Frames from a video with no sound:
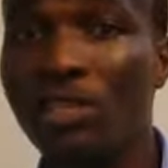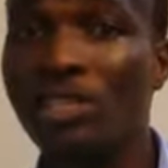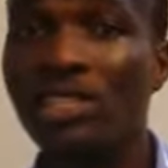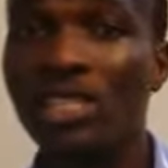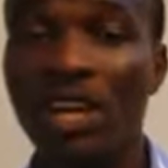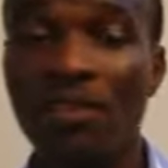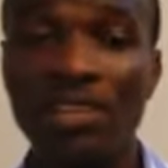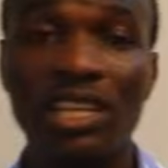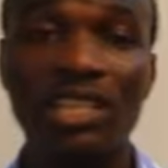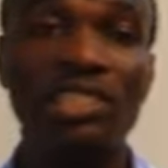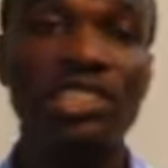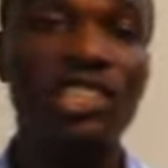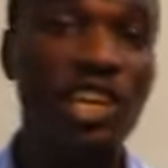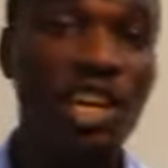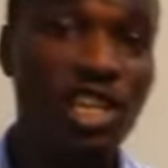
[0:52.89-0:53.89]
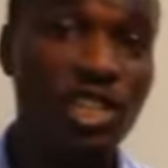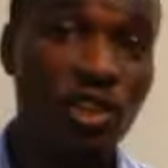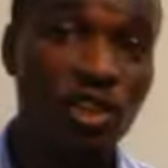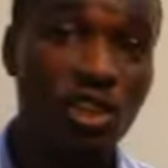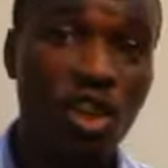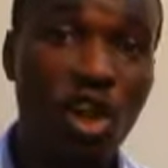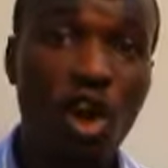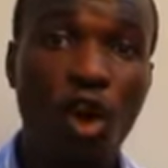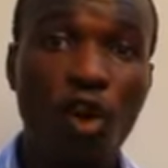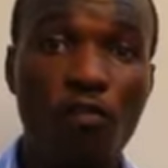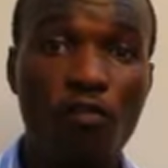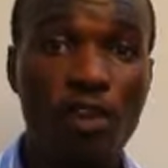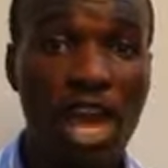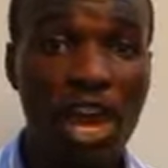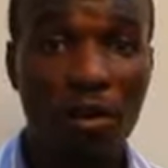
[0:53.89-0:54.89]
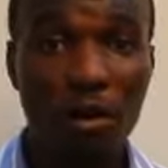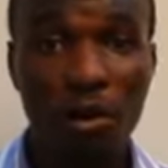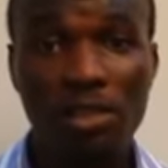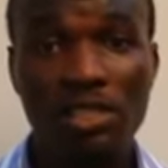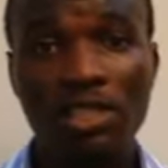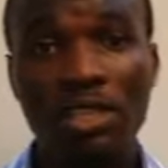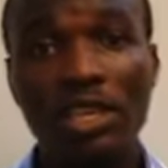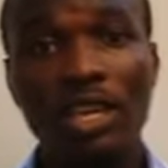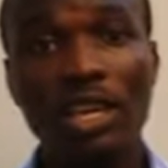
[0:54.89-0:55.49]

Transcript: It serves as an indication of errors